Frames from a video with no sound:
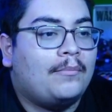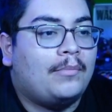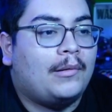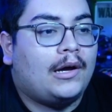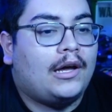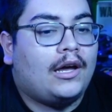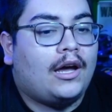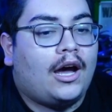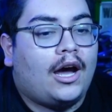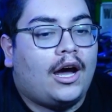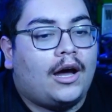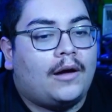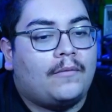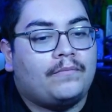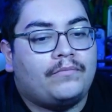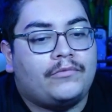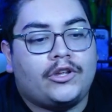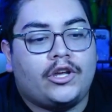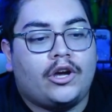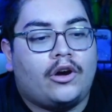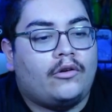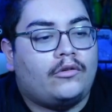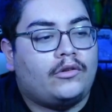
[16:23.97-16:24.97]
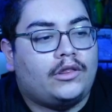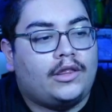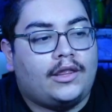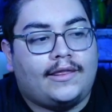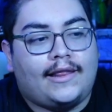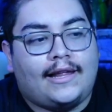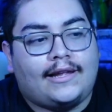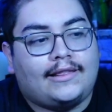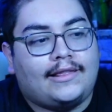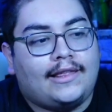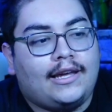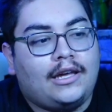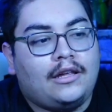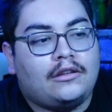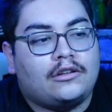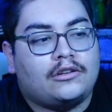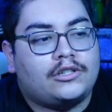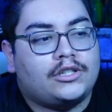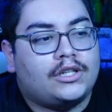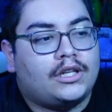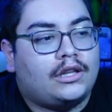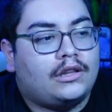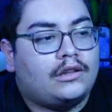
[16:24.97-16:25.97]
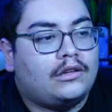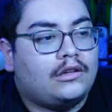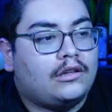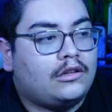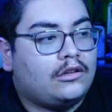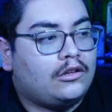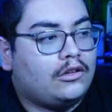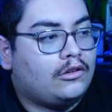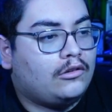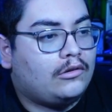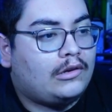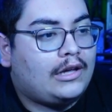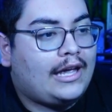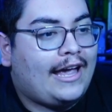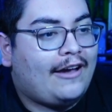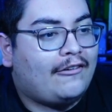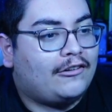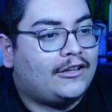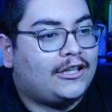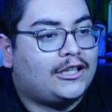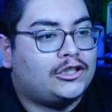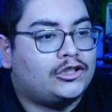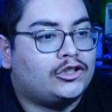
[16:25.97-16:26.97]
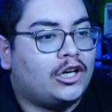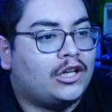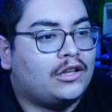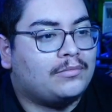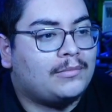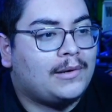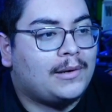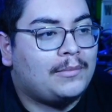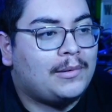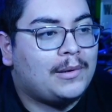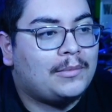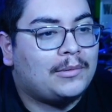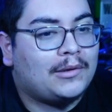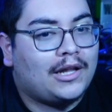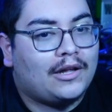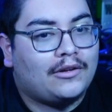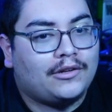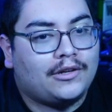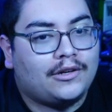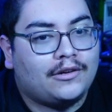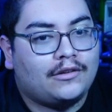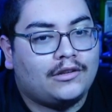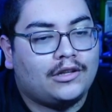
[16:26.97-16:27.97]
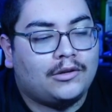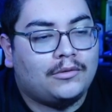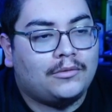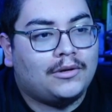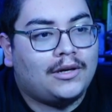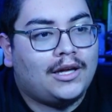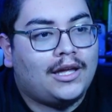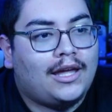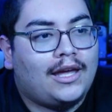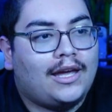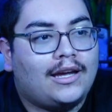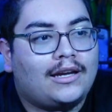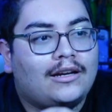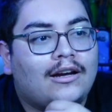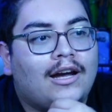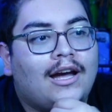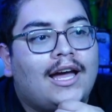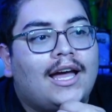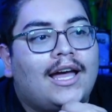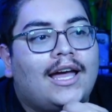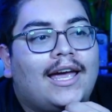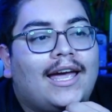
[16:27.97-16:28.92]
But, um, yo, like, things are just, you, you can't really trust many people out here, so it